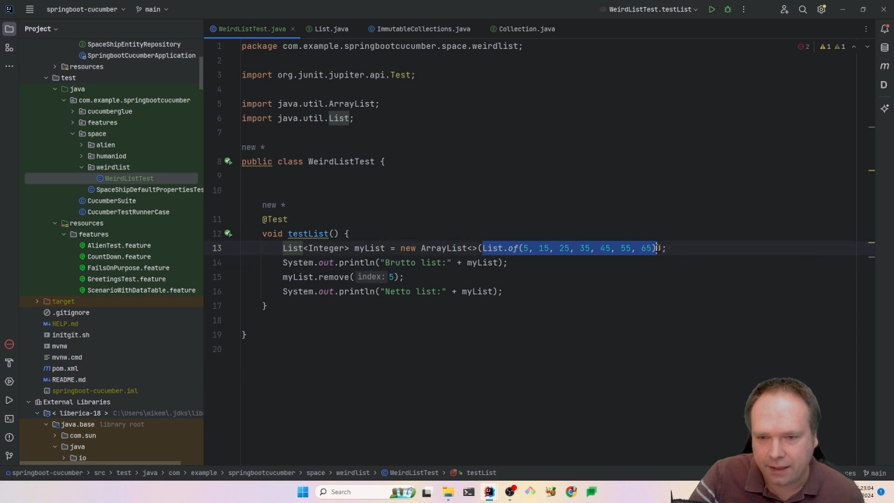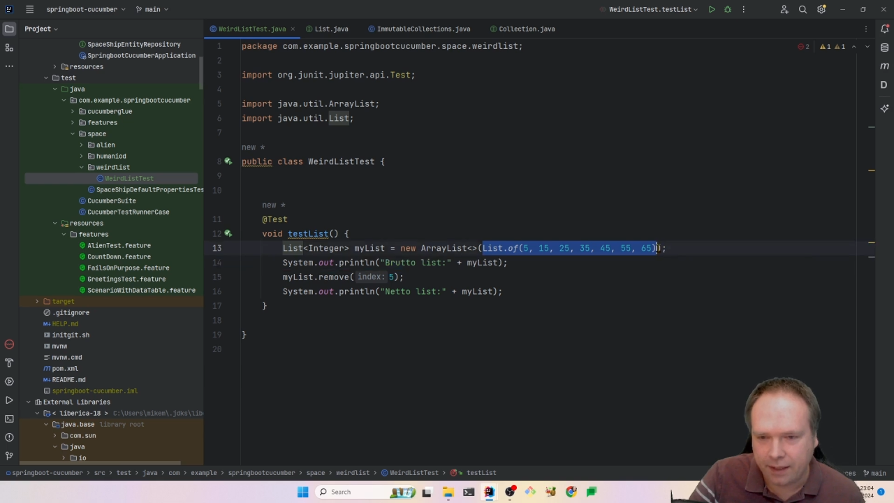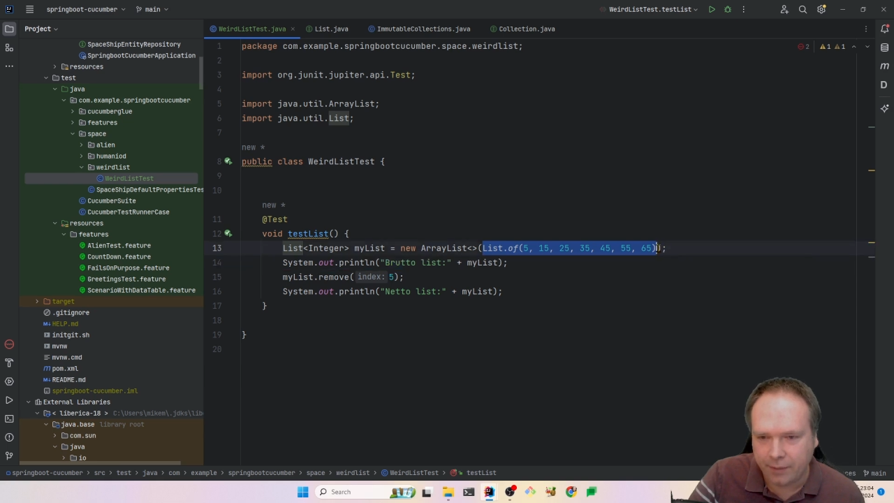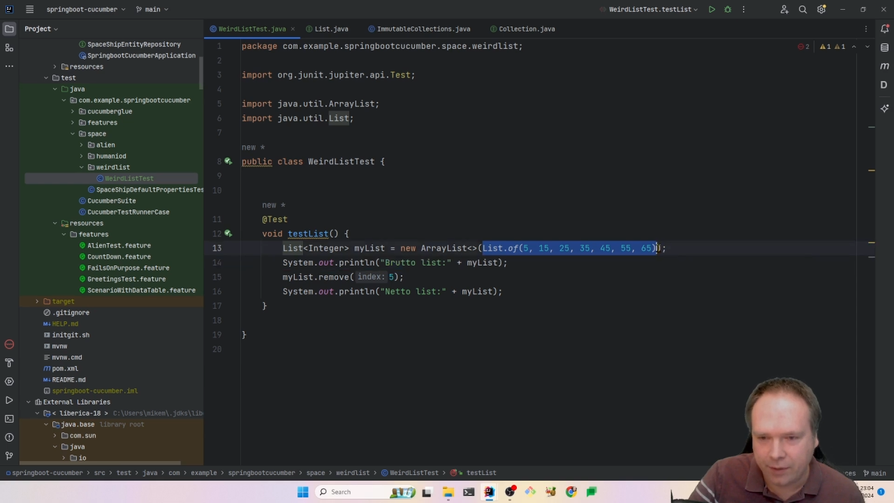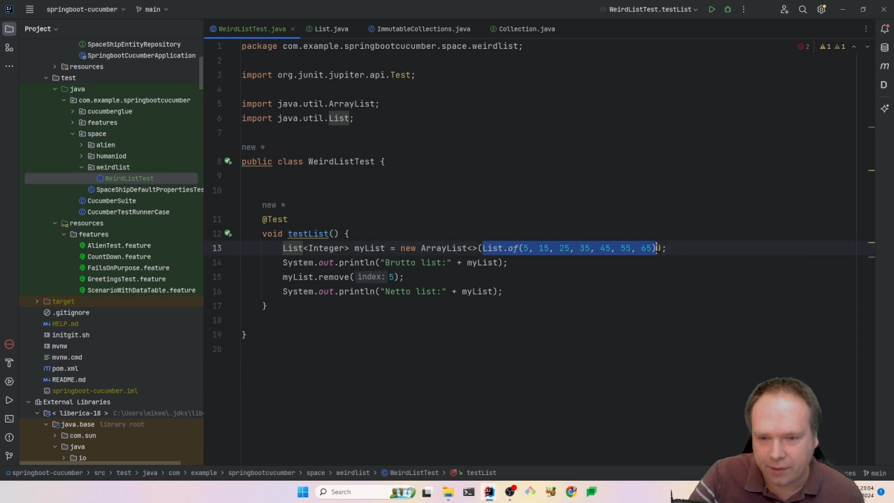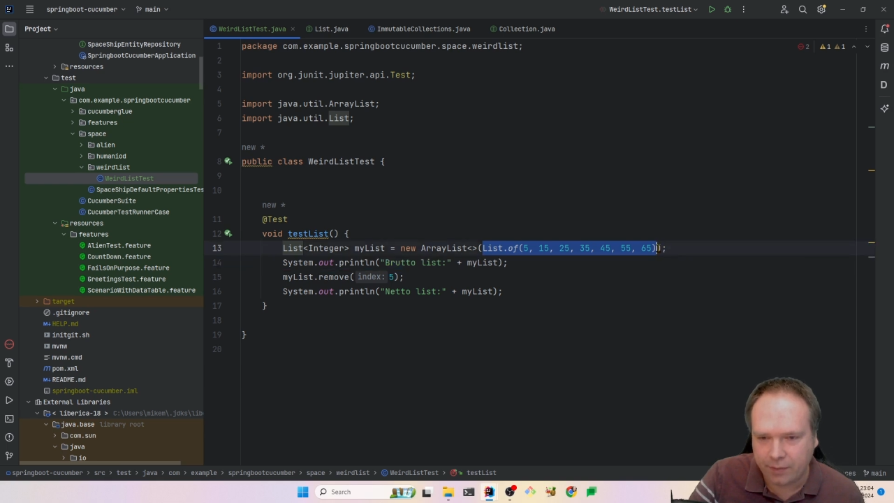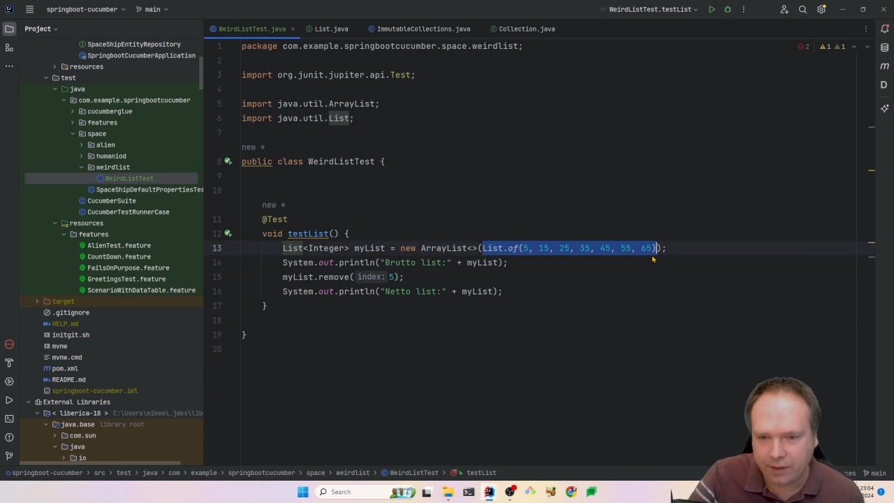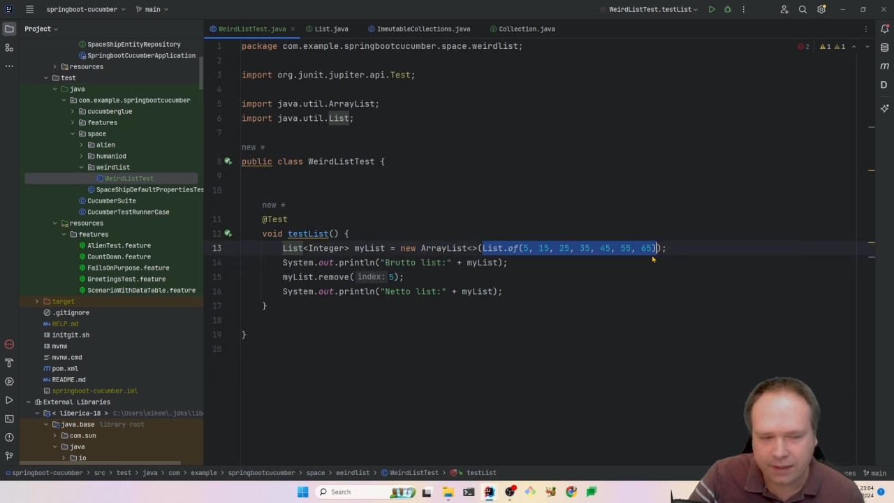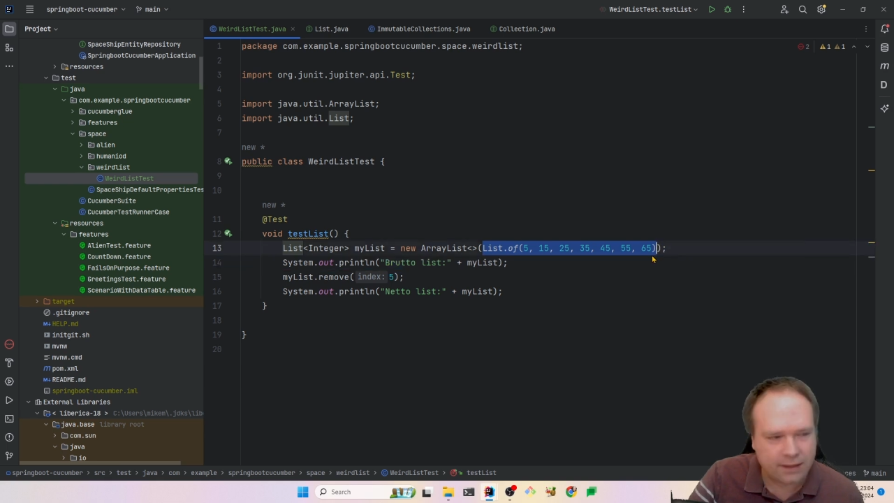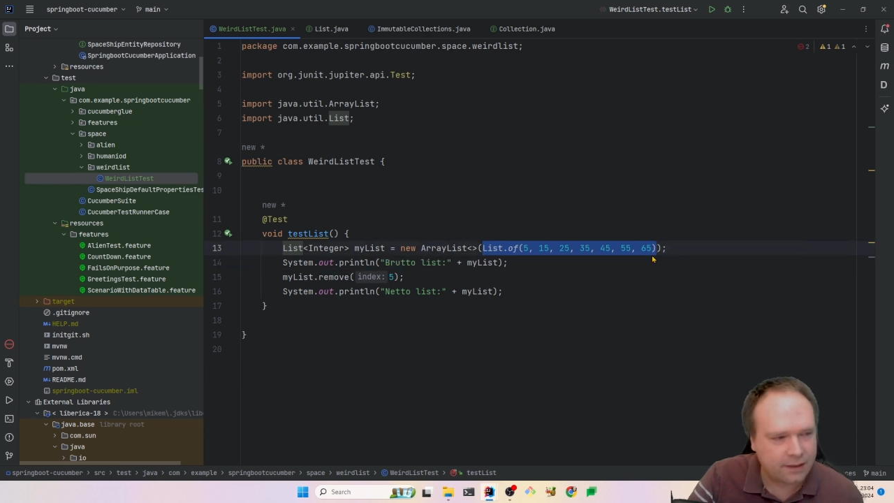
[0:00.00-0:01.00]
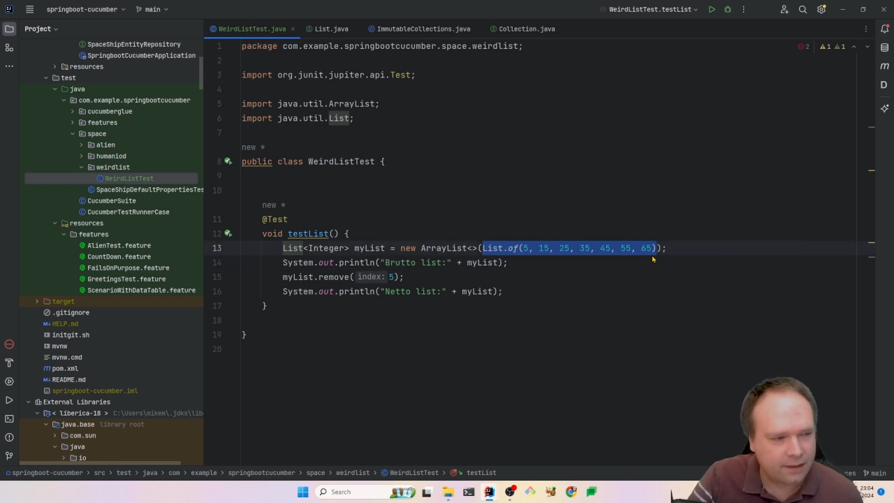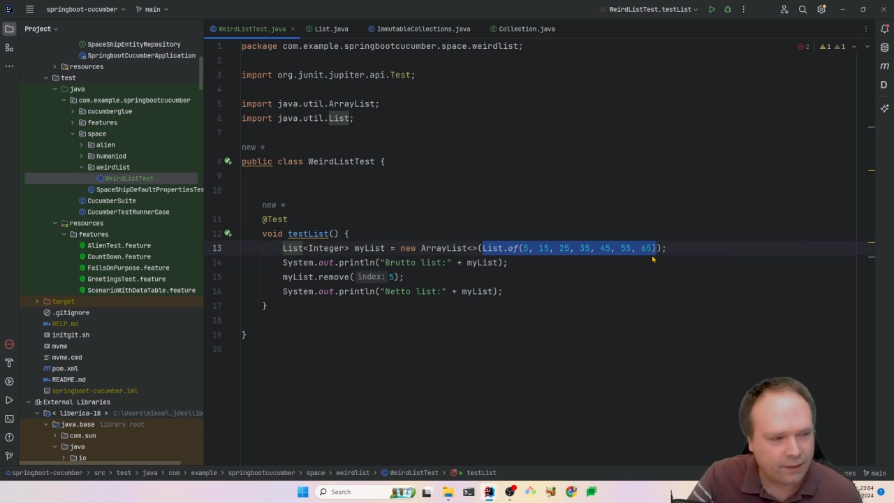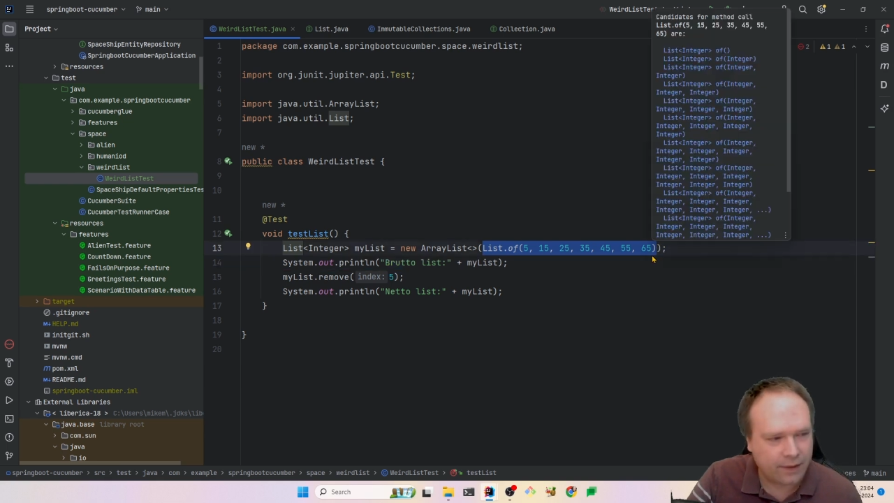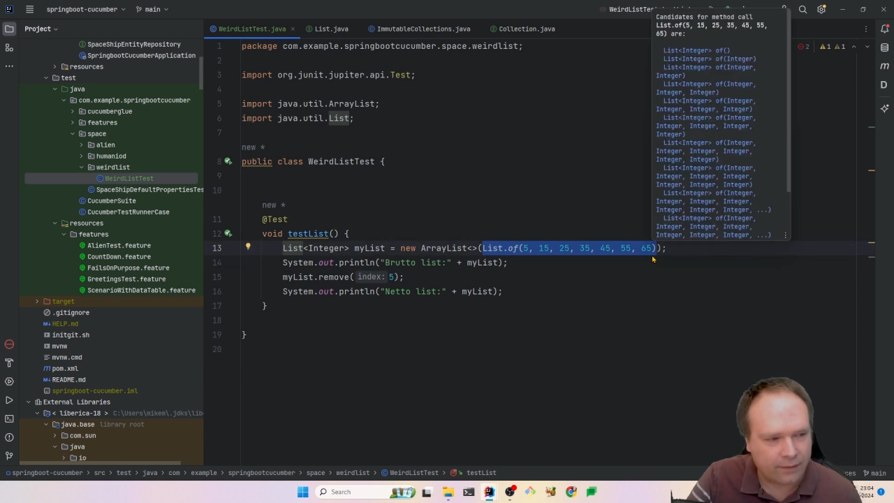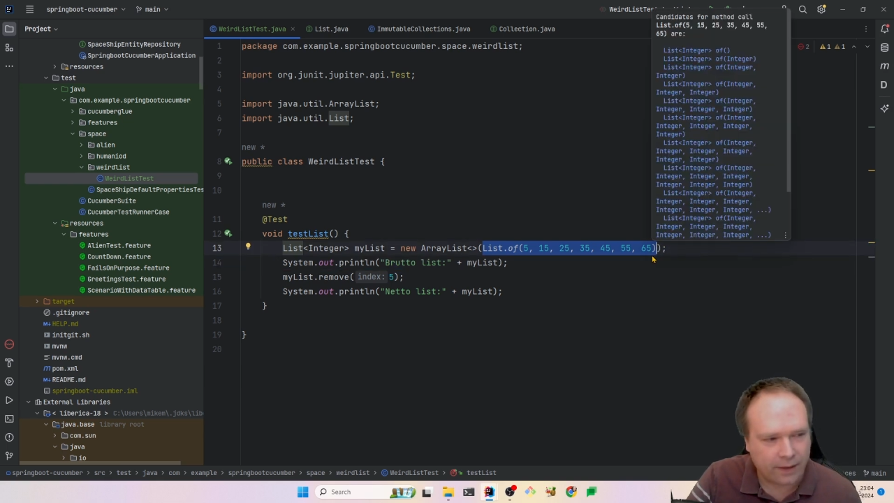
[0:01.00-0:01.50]
immutable list
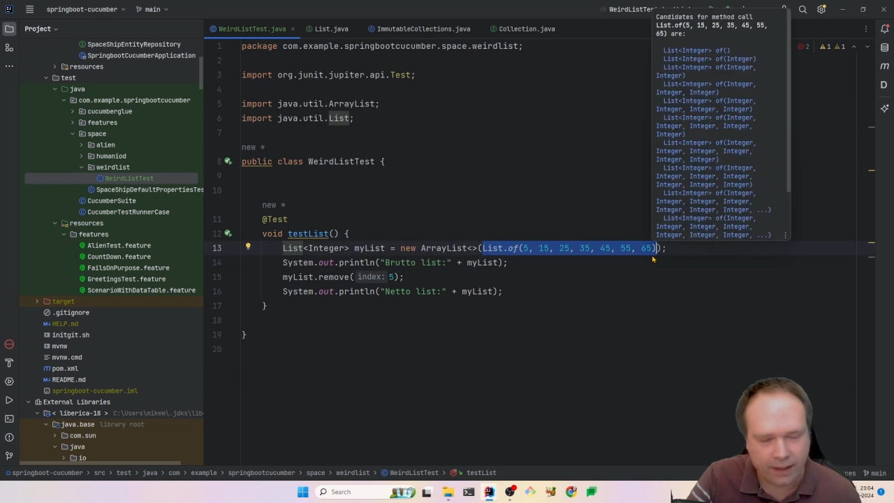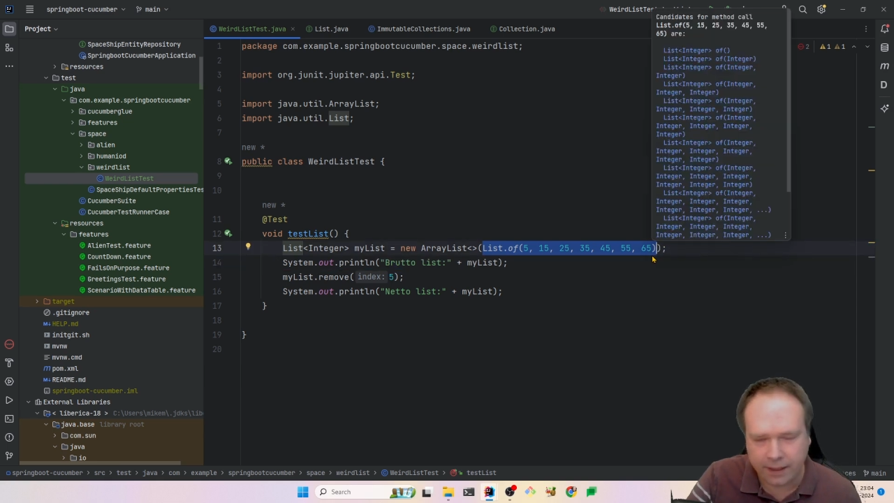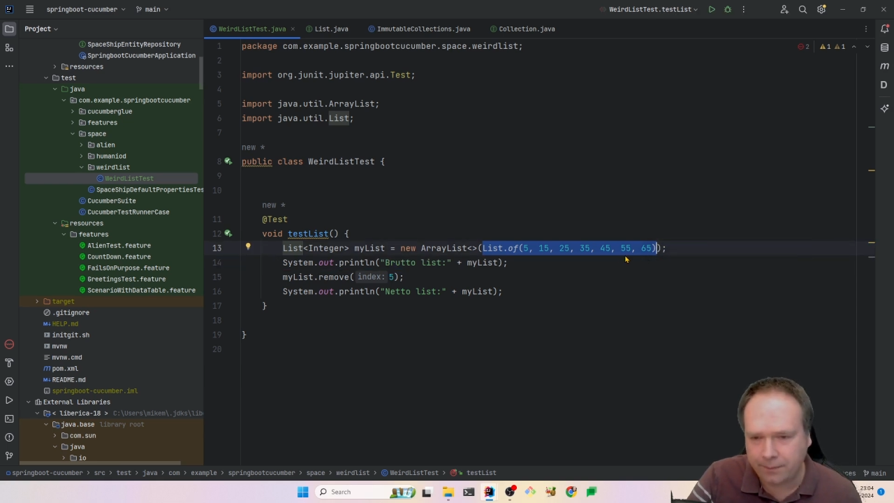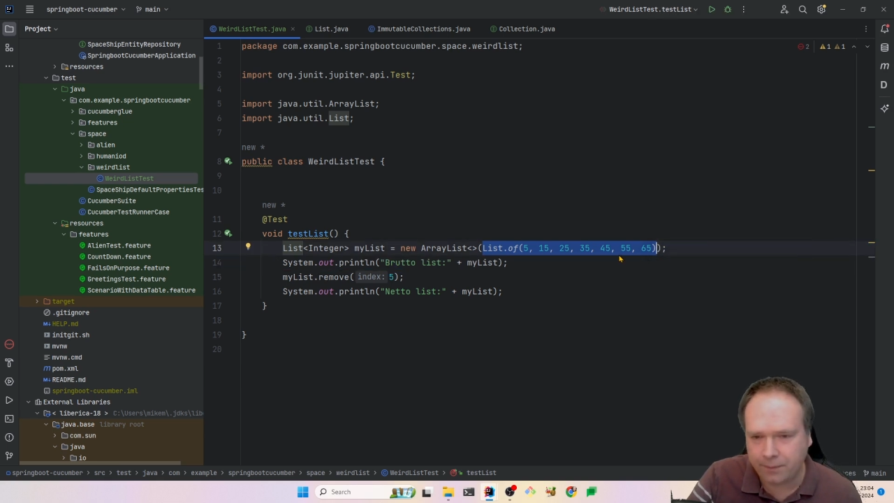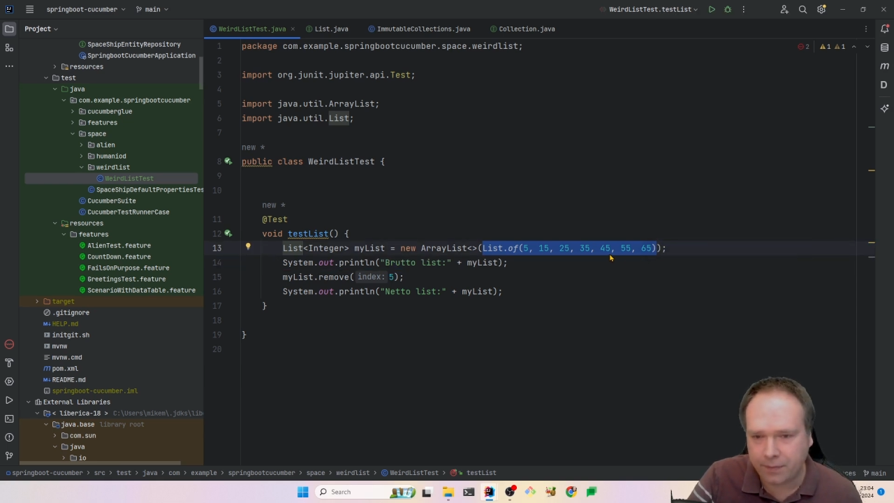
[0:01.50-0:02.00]
that we have right here.